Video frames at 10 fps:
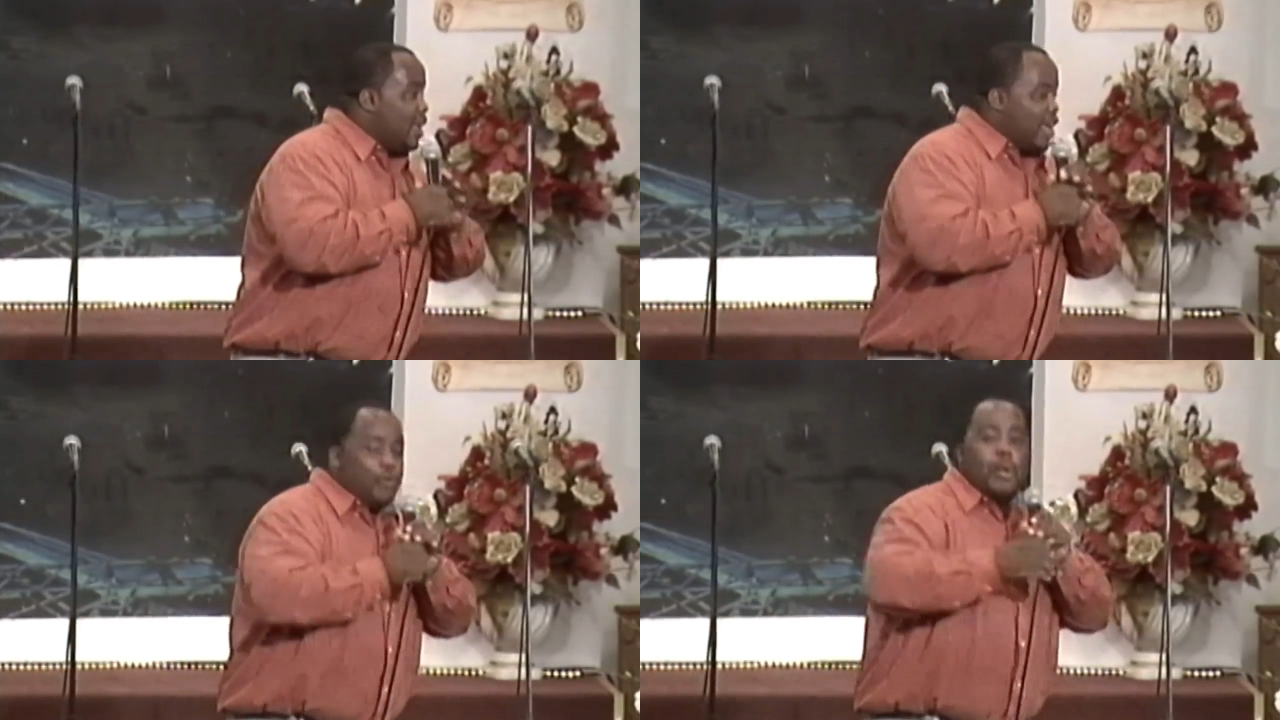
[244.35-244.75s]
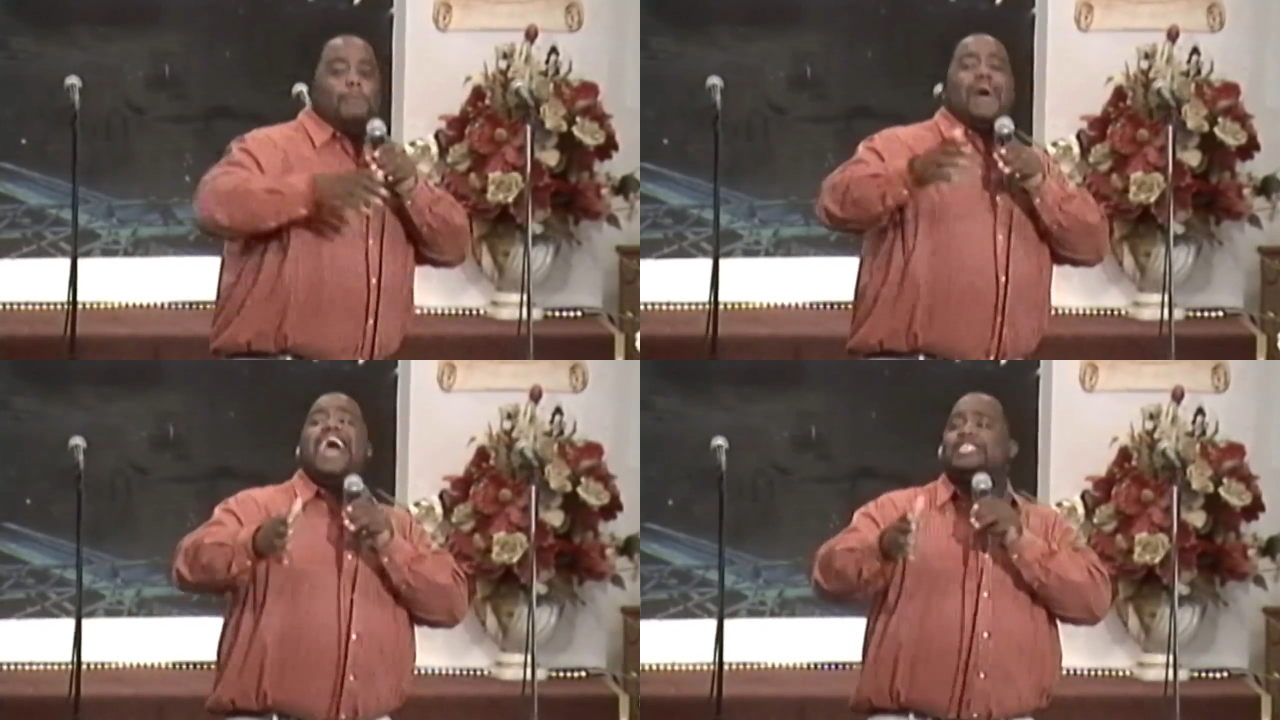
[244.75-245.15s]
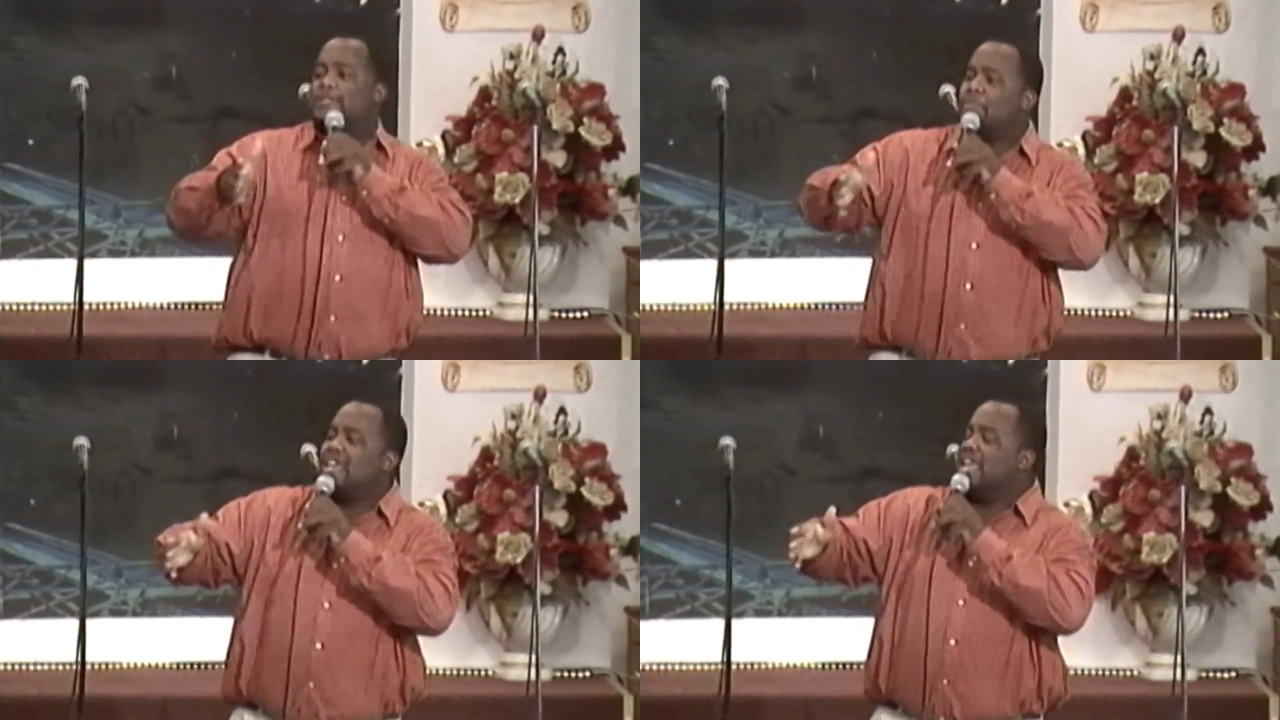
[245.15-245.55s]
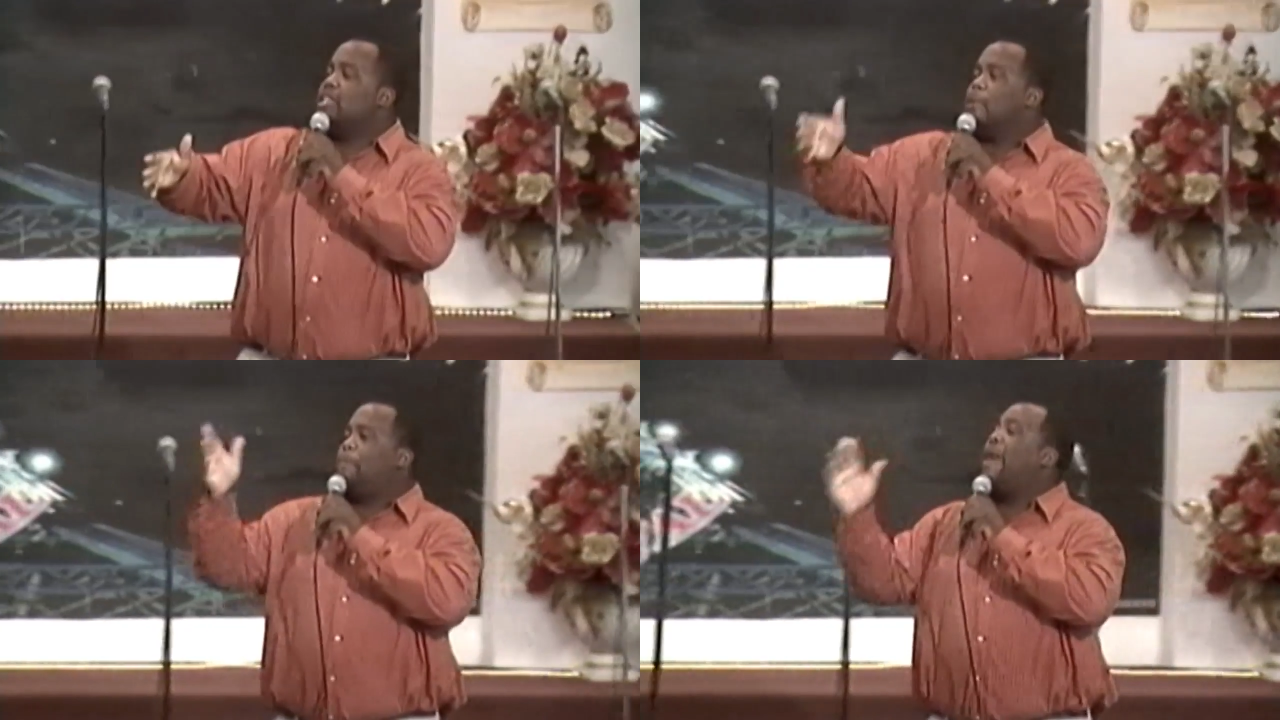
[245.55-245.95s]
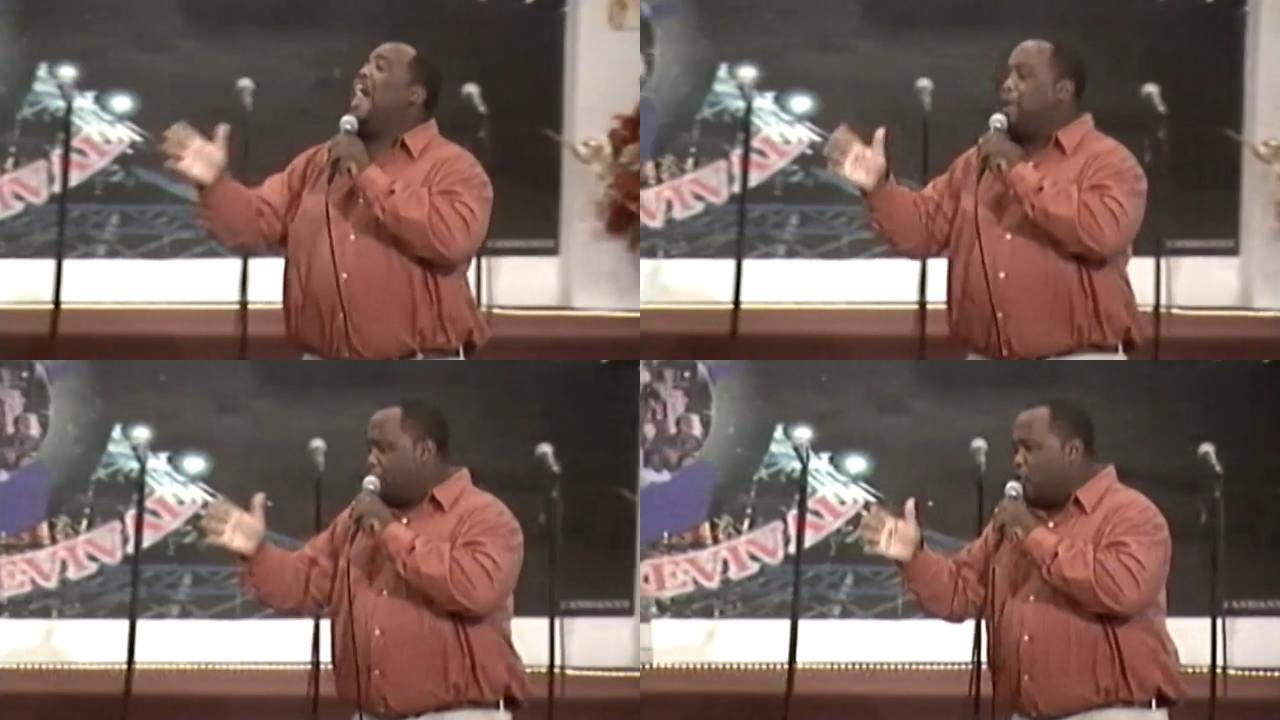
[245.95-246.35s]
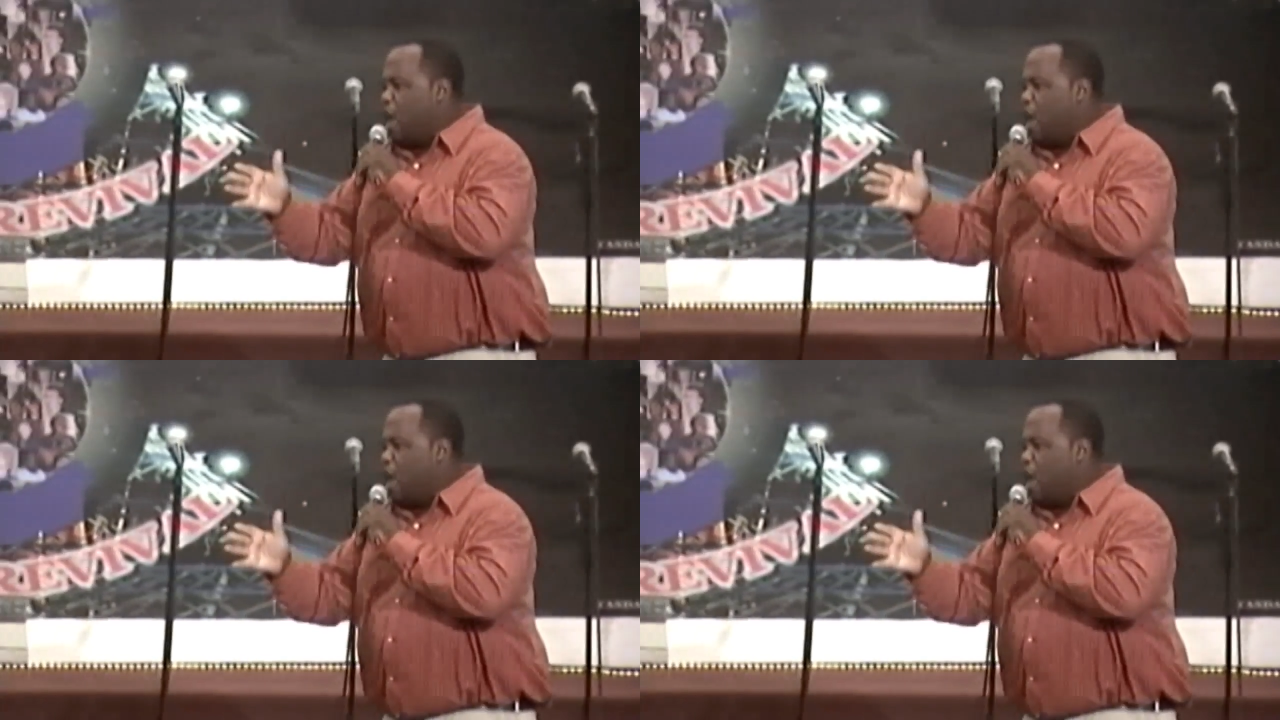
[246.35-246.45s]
It reminds me in the Bible,